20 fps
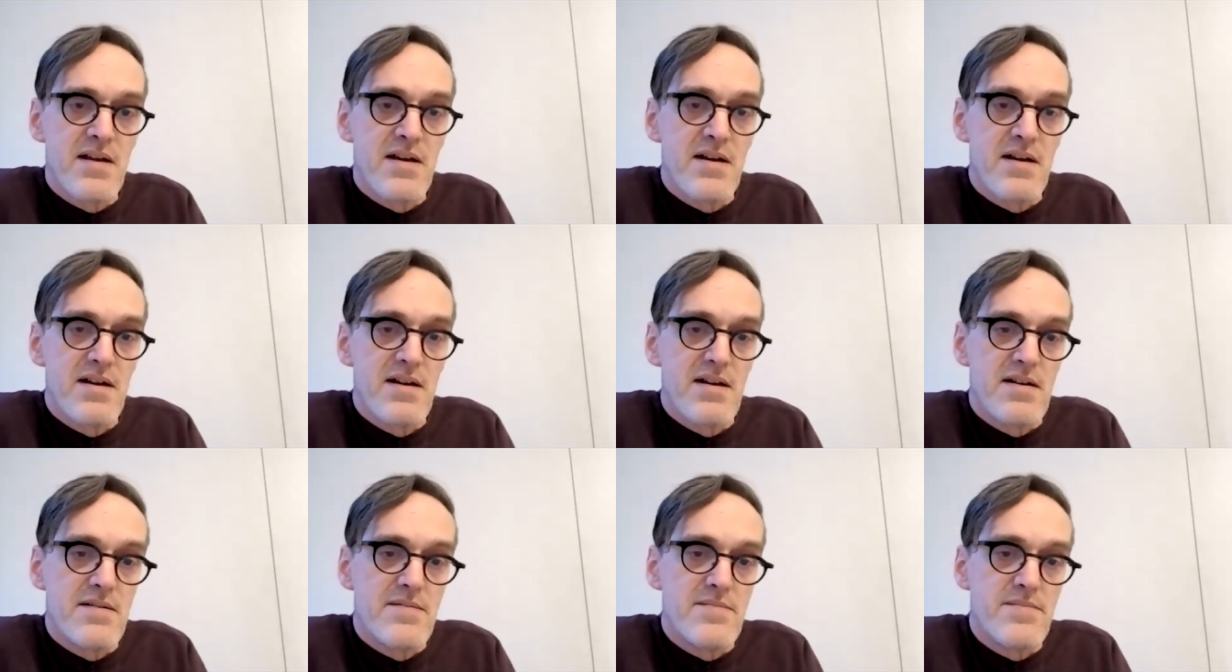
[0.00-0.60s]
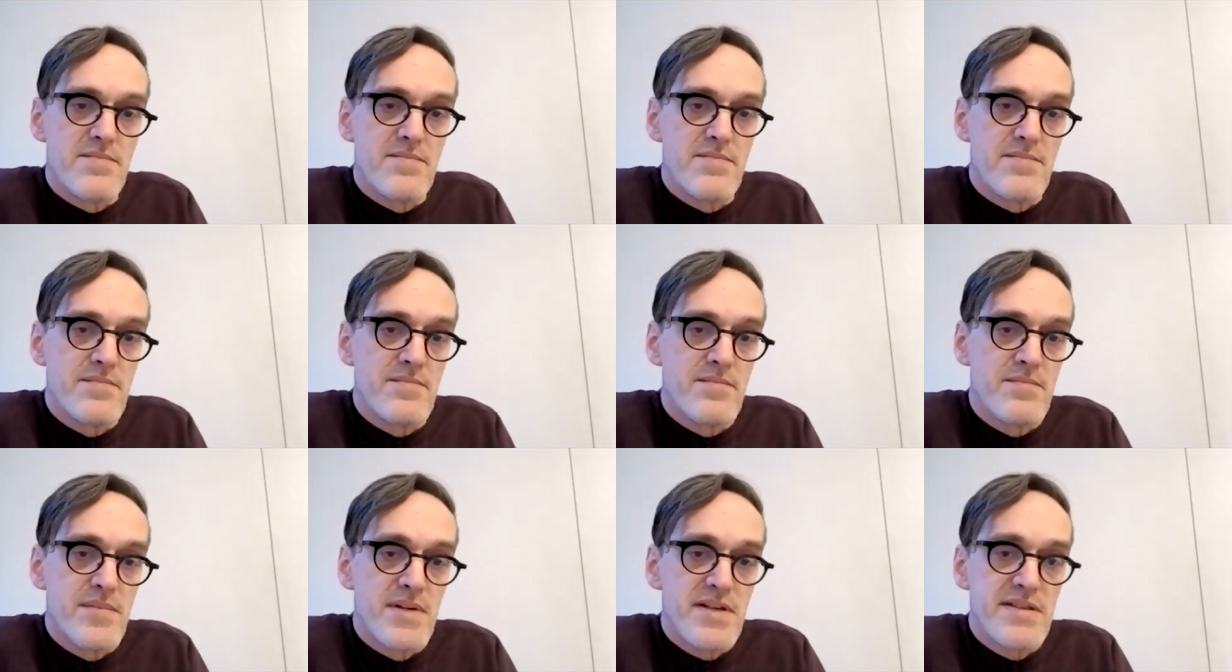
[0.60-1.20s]

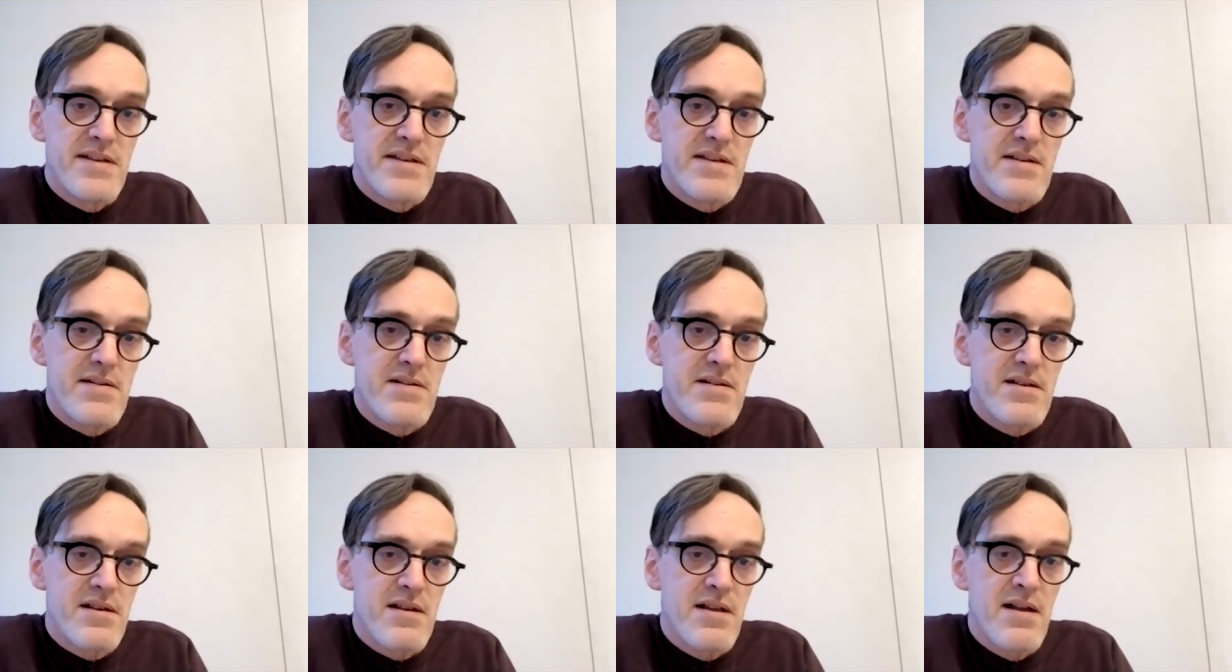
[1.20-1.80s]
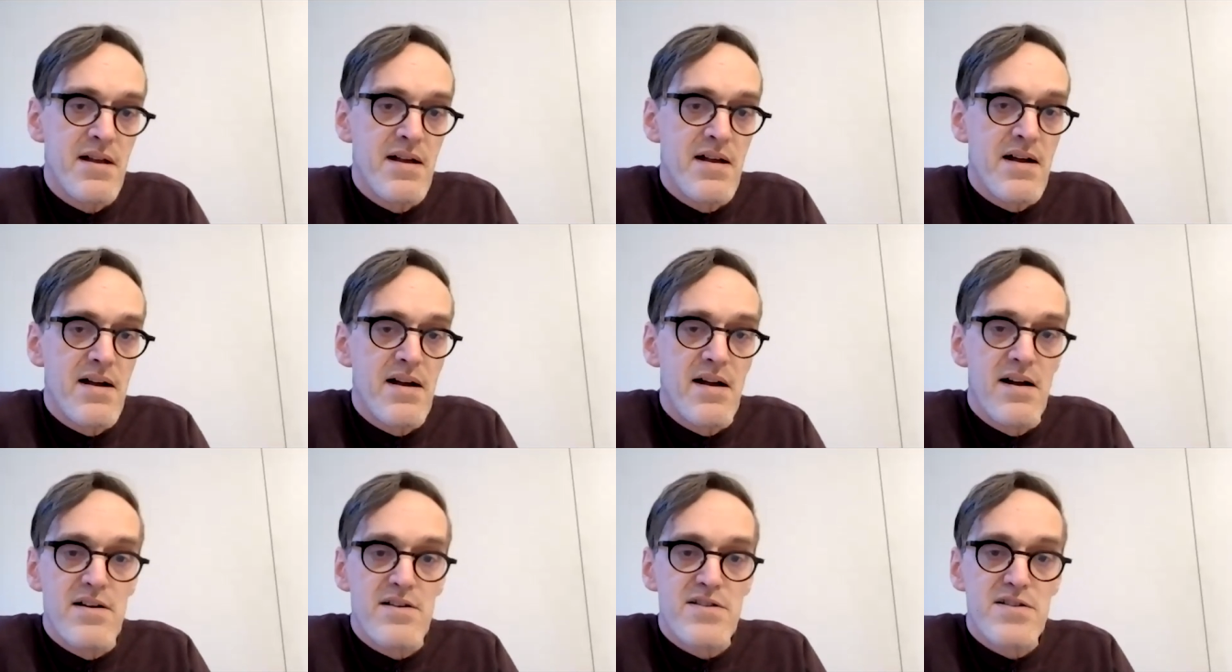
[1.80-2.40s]
um, medical
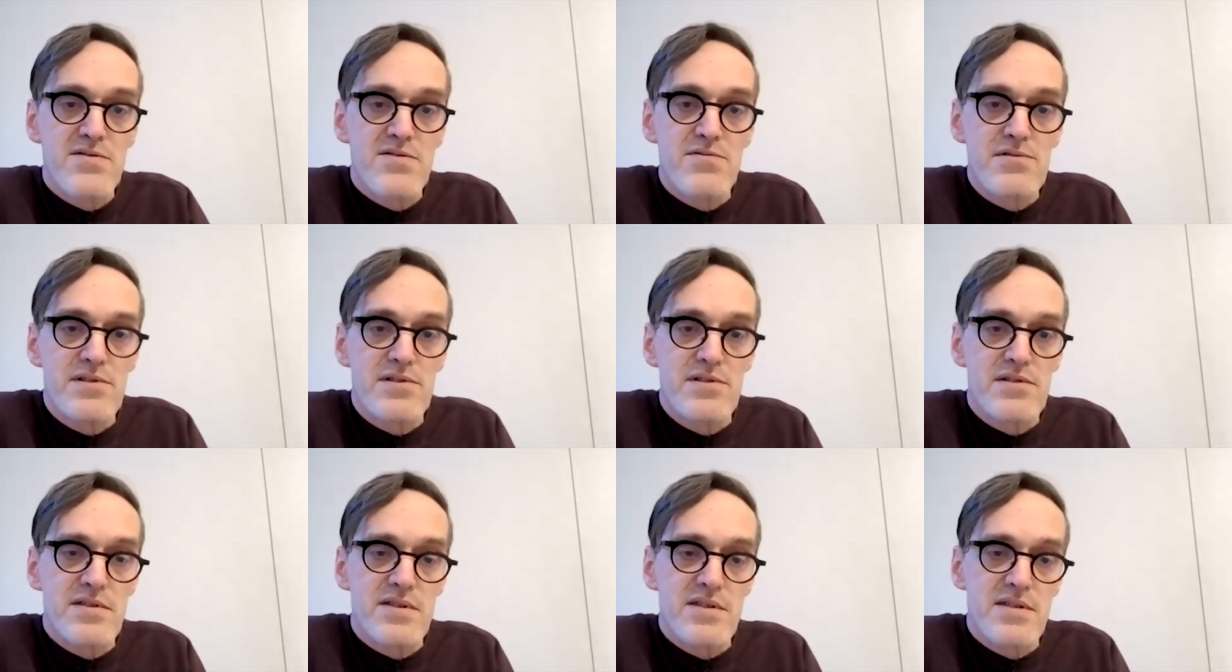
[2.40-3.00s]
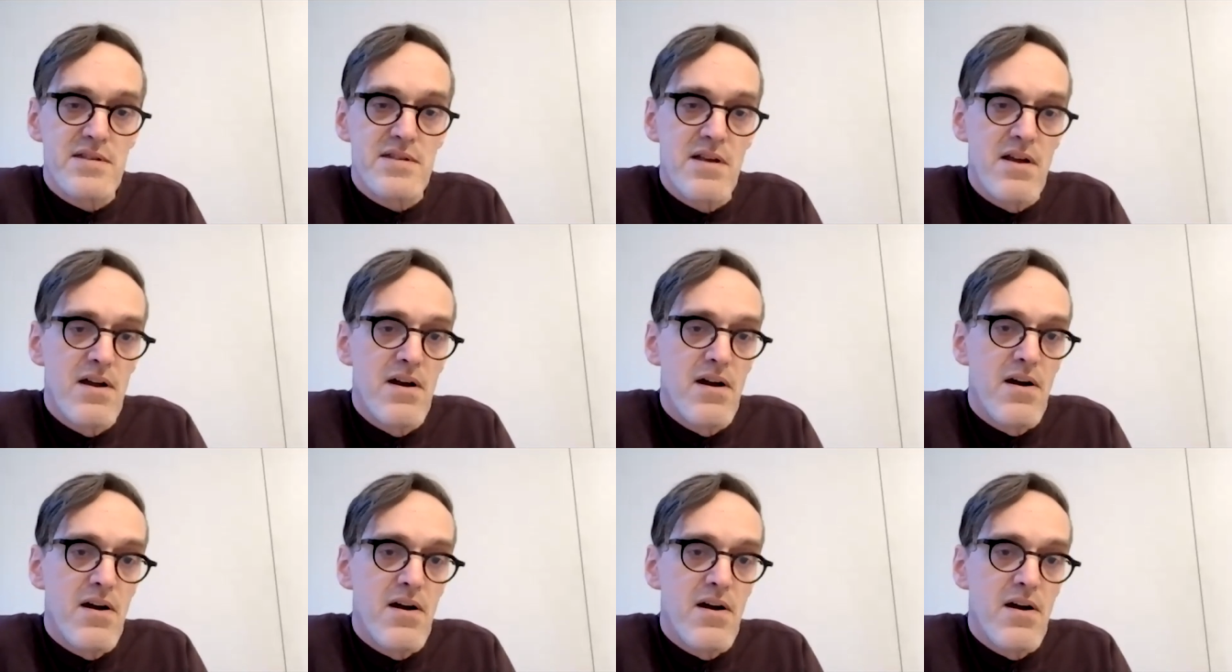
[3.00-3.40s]
uh, students